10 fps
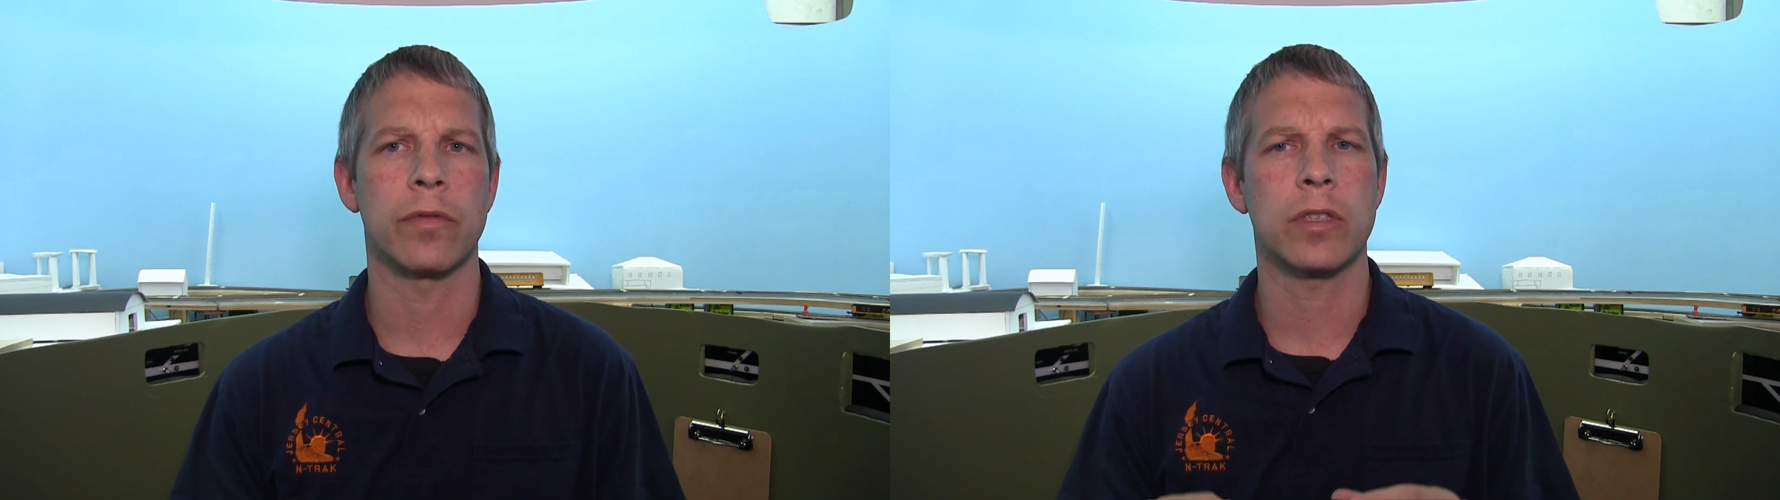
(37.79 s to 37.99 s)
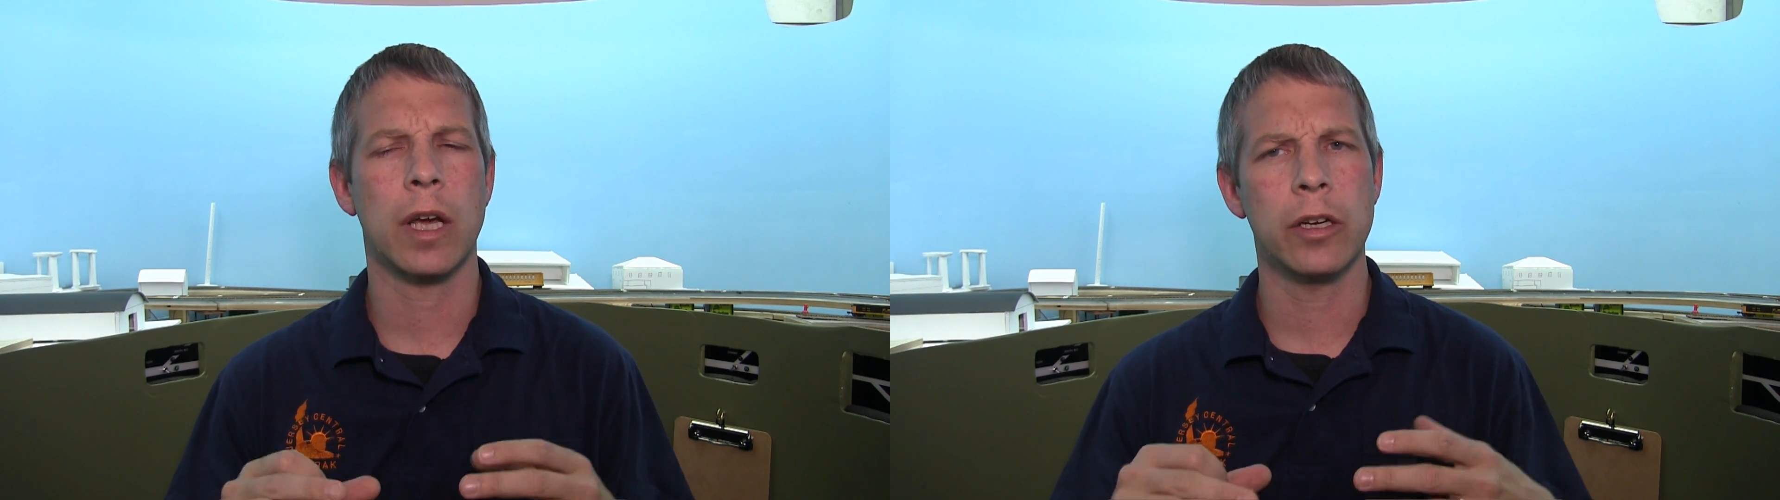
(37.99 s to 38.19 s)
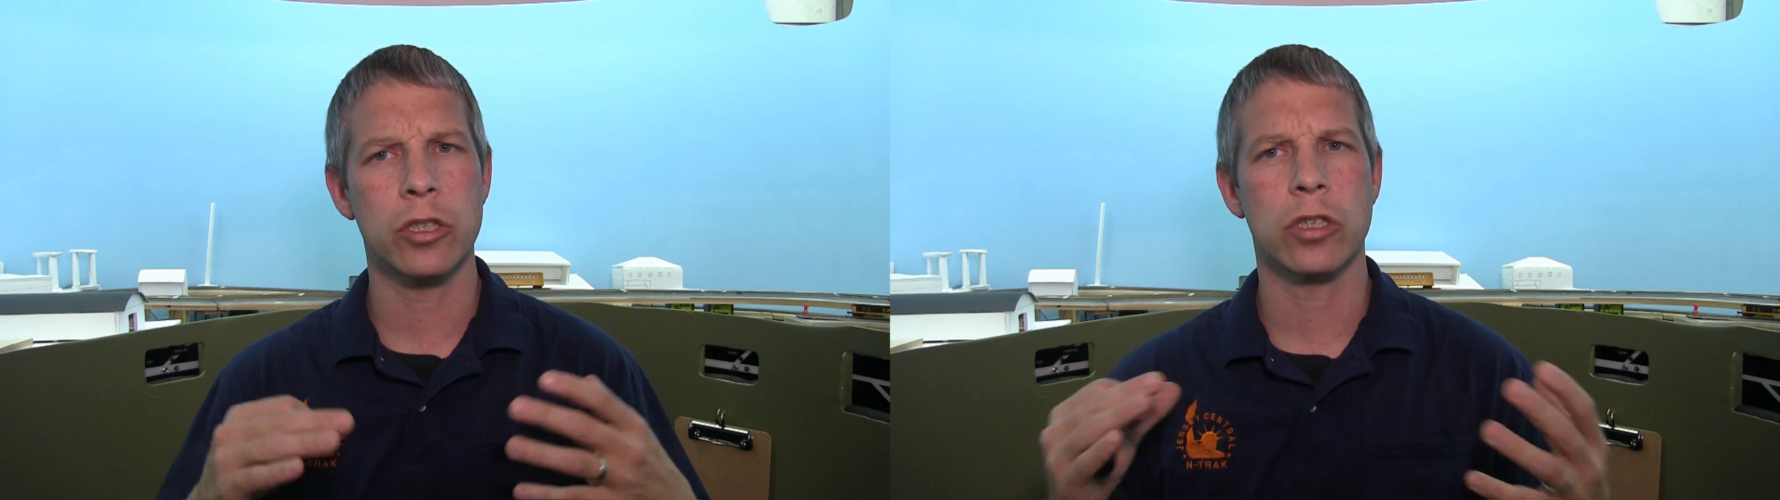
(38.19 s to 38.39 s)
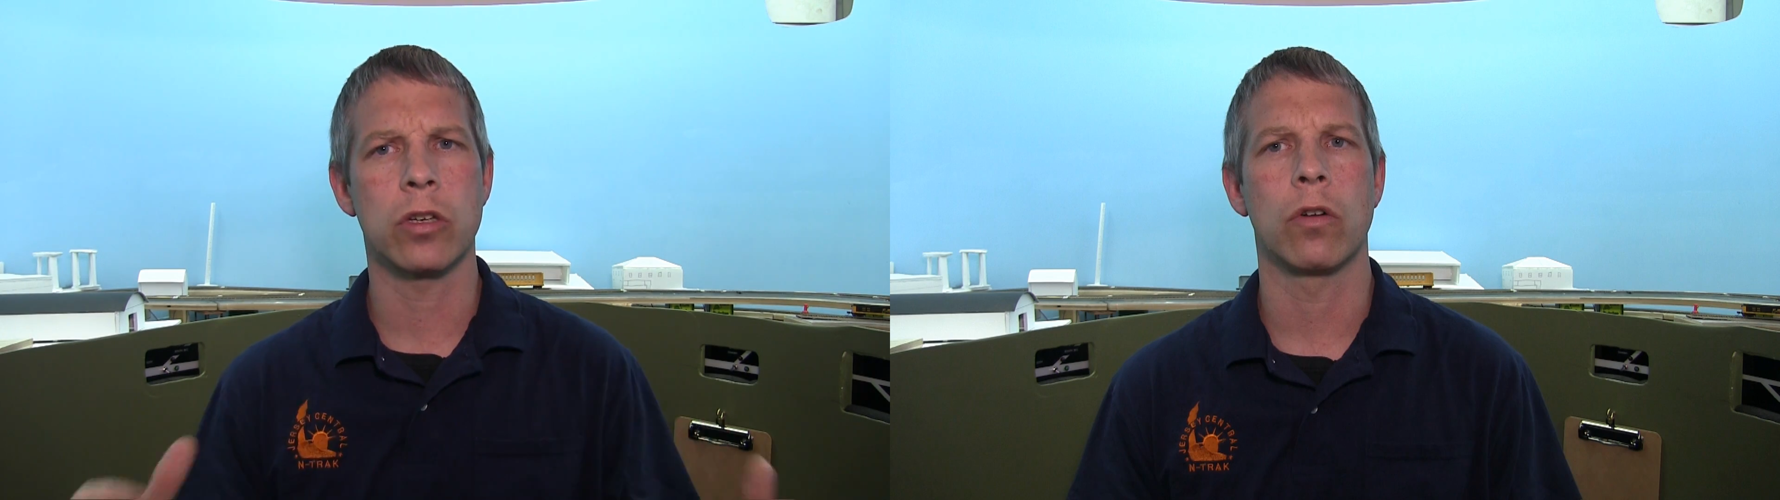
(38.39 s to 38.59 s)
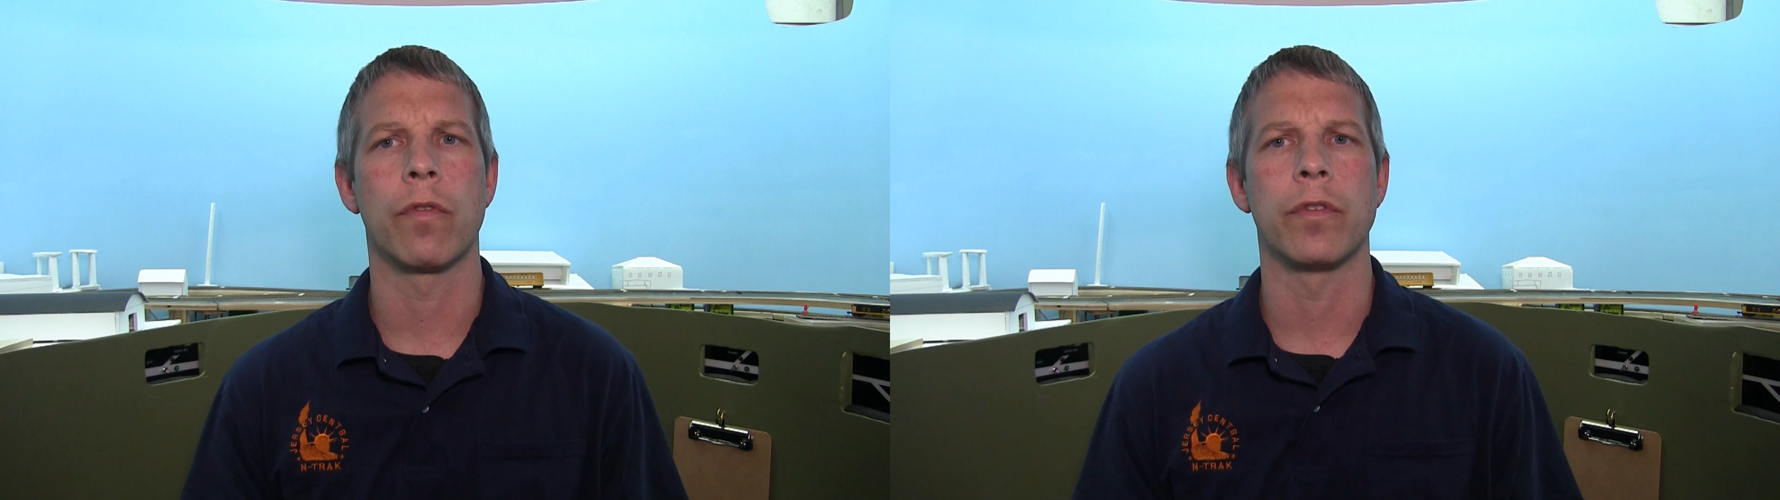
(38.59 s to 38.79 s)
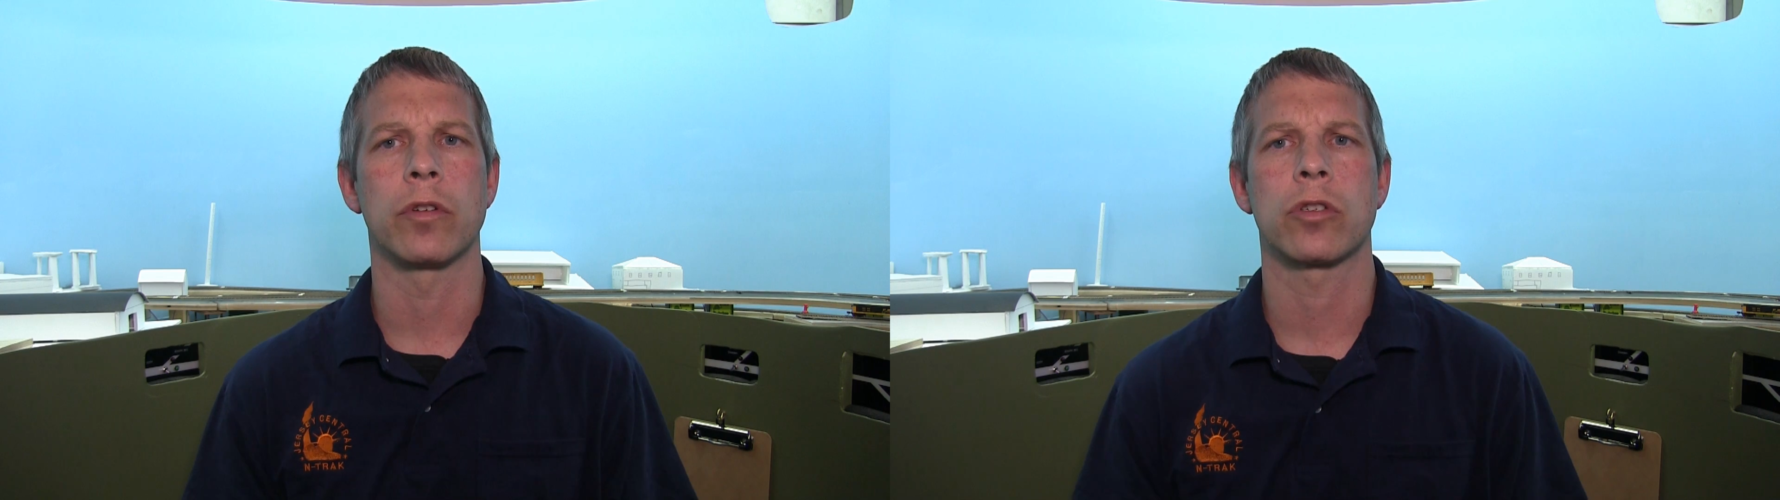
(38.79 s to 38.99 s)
It's kind of just an overview.